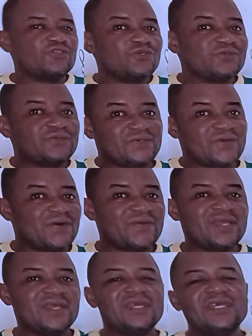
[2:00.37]
New
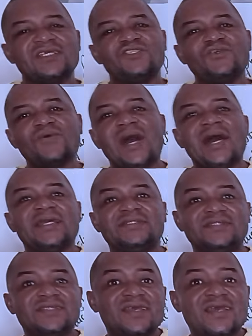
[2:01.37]
theory, new
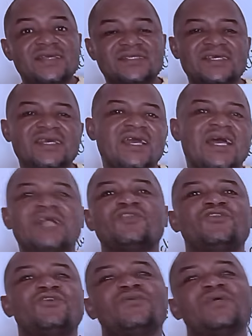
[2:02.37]
ideas,
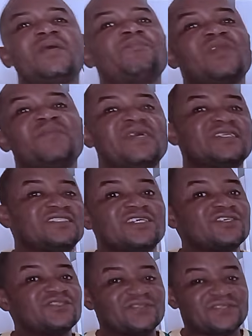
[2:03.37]
and new
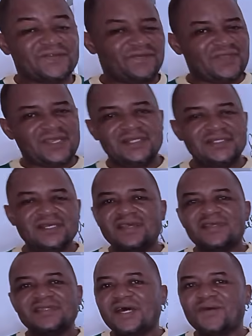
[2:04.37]
implementations of things
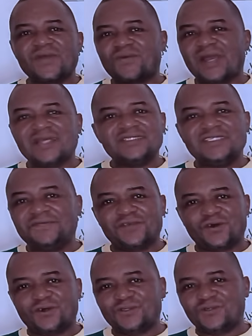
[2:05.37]
that were quite
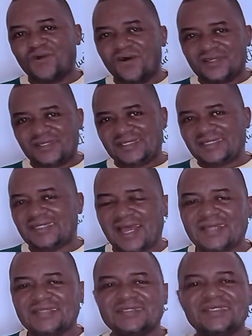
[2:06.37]
difficult to
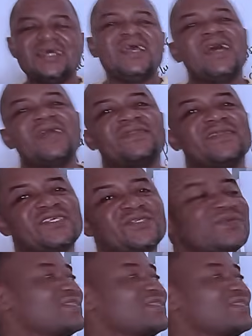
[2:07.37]
understand. And this